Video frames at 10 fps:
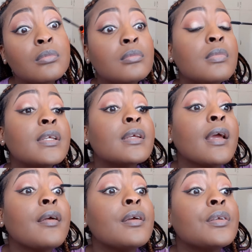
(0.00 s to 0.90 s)

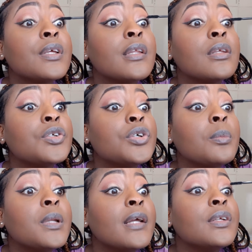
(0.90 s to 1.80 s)
mascara to get the
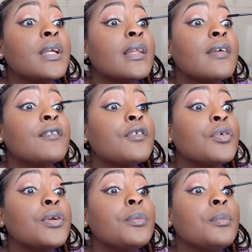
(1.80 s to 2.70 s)
job done, to get that
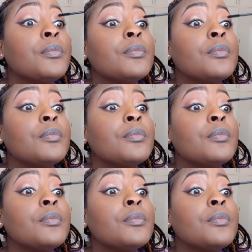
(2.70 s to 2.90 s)
volume.